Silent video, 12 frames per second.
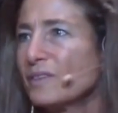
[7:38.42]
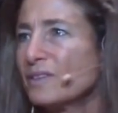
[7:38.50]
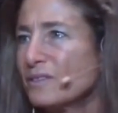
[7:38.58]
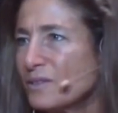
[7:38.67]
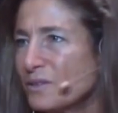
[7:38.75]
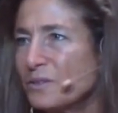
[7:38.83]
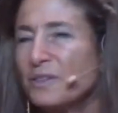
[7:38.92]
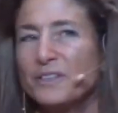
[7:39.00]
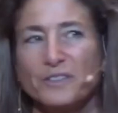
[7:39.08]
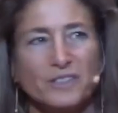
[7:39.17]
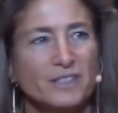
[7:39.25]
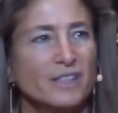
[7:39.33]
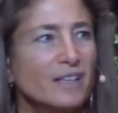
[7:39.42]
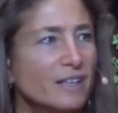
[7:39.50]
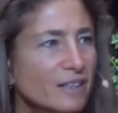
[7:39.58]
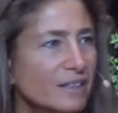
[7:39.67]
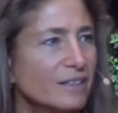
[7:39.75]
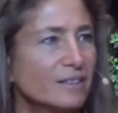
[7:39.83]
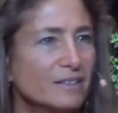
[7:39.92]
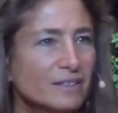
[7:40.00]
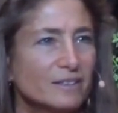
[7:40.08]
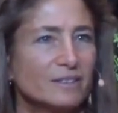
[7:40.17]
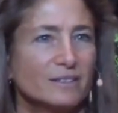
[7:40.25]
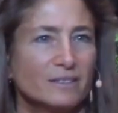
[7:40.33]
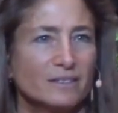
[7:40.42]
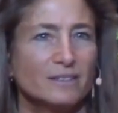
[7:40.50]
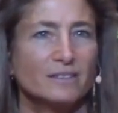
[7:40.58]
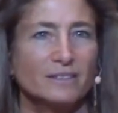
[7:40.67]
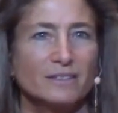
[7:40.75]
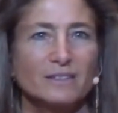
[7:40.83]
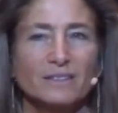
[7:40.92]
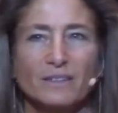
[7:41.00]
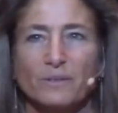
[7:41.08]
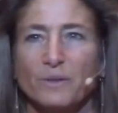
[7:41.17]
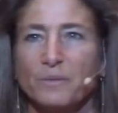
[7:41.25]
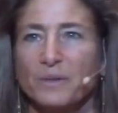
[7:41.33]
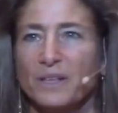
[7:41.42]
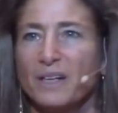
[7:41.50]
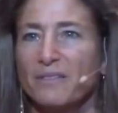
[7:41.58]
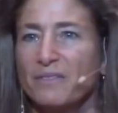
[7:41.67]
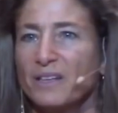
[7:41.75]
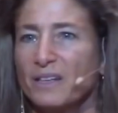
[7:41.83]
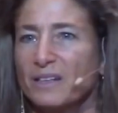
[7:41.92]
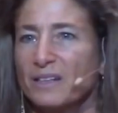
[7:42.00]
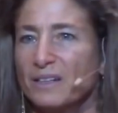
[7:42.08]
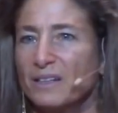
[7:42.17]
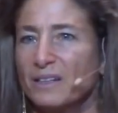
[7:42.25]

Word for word: So you understand that when we have that